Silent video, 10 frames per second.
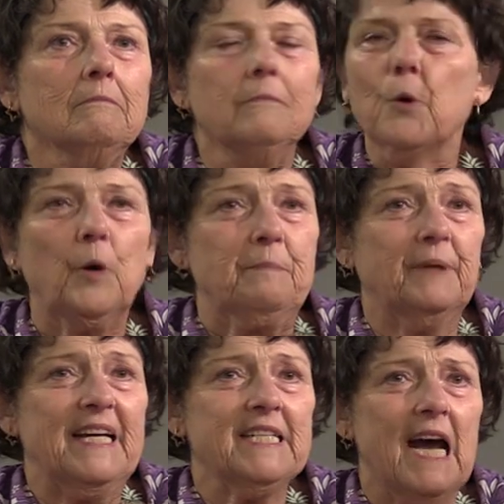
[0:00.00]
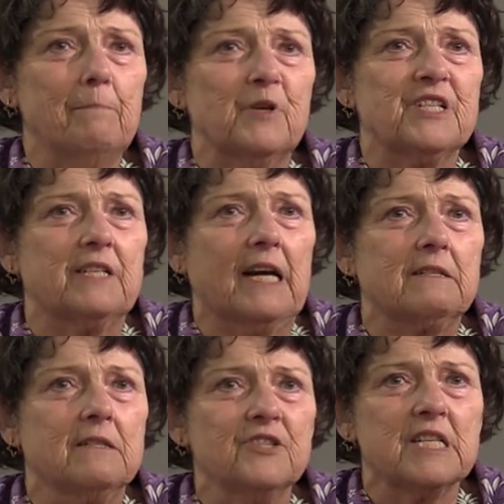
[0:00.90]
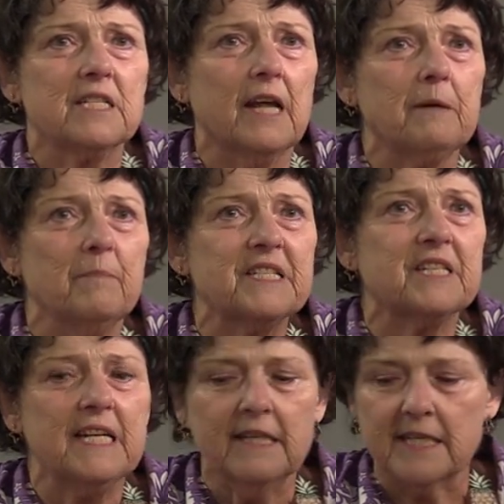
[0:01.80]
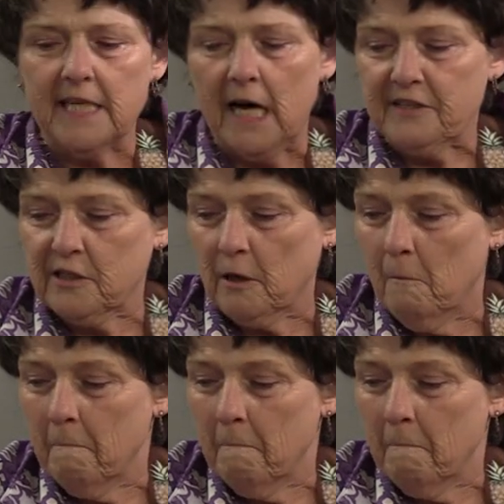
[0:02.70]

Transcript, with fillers: You can play tapper sticks, just like Miss Tina does.